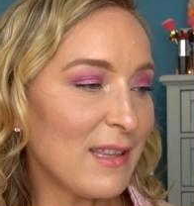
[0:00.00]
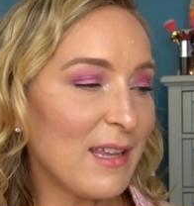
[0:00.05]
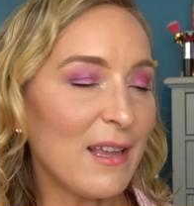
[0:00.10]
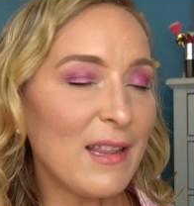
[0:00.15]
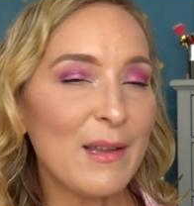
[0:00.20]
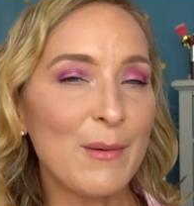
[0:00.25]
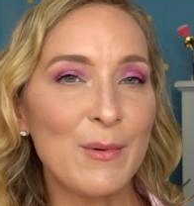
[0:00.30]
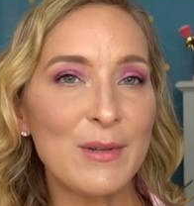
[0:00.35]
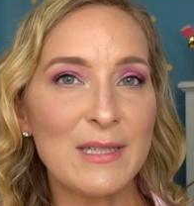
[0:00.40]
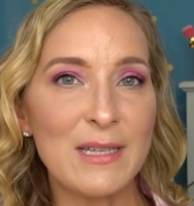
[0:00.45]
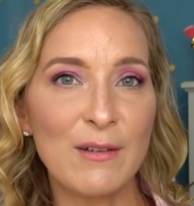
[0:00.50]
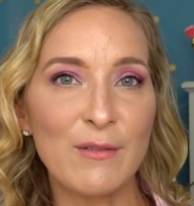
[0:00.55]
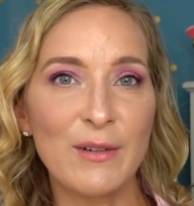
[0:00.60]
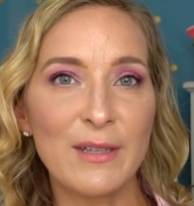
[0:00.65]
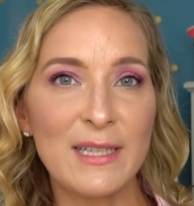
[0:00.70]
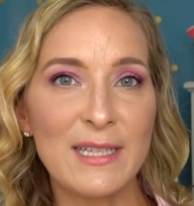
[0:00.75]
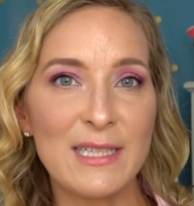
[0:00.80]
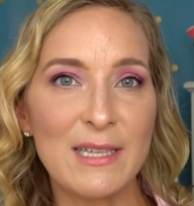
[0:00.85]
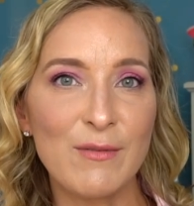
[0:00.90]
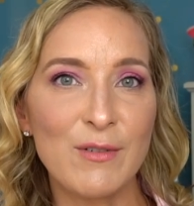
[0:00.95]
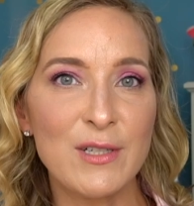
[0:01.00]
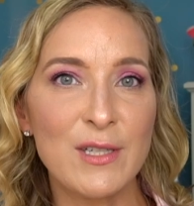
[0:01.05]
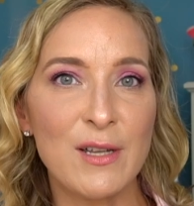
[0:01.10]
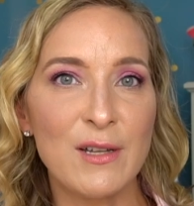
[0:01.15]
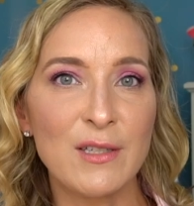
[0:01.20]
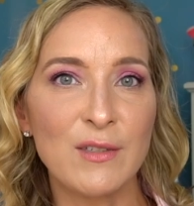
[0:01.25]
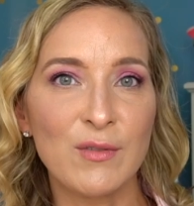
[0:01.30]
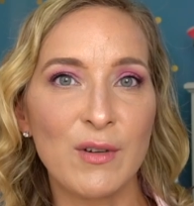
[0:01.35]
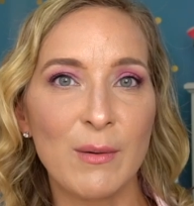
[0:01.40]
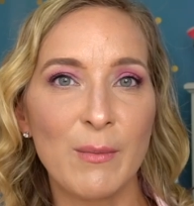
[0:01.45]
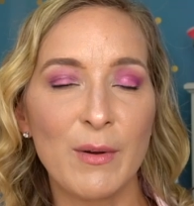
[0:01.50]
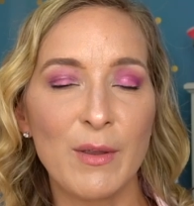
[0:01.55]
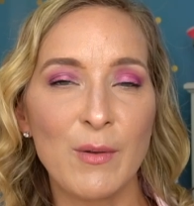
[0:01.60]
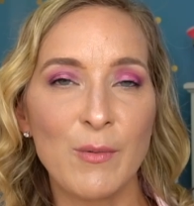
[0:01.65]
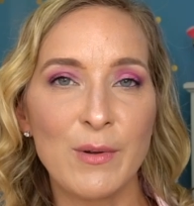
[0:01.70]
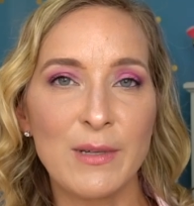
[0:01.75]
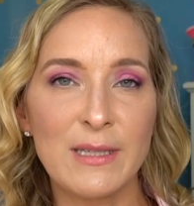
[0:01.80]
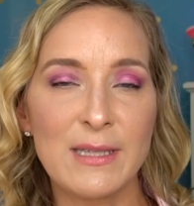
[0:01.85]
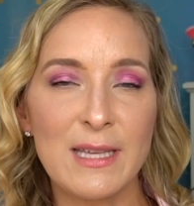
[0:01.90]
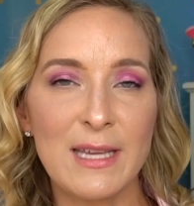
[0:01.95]
The only ones I really see results from are the
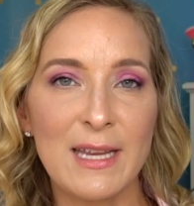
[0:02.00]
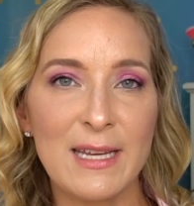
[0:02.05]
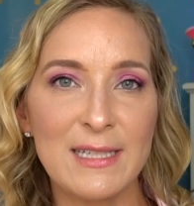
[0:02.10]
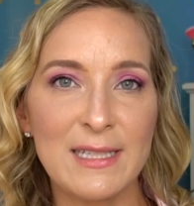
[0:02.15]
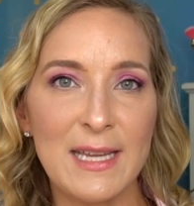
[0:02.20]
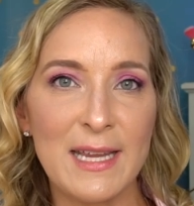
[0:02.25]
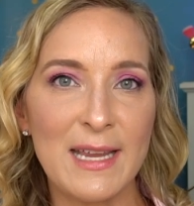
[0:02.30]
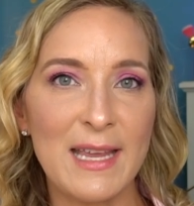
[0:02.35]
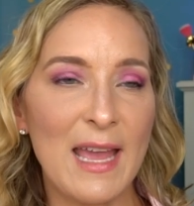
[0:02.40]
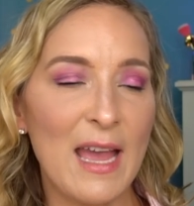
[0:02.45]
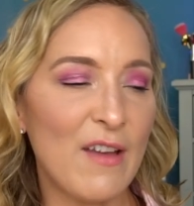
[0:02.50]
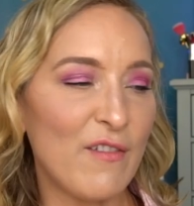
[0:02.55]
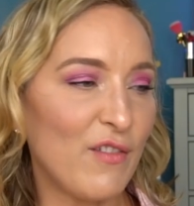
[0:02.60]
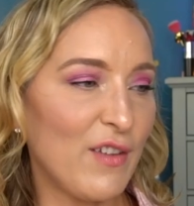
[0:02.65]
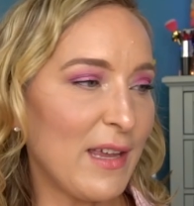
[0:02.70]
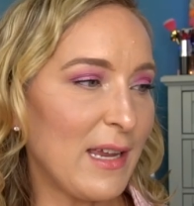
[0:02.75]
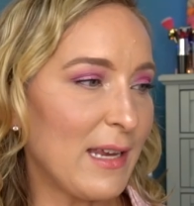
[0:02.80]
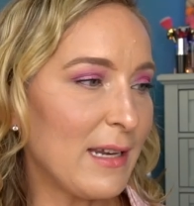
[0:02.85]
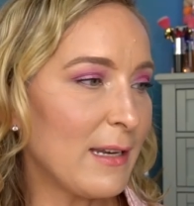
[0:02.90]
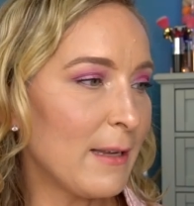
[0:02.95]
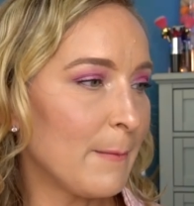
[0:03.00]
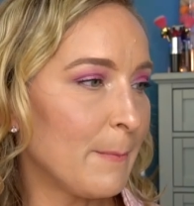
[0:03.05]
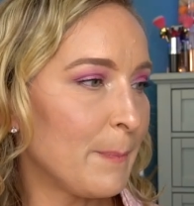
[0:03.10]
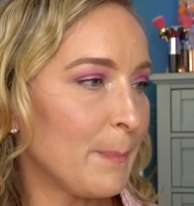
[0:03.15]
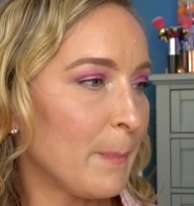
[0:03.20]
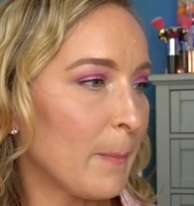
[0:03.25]
ones that contain caffeine.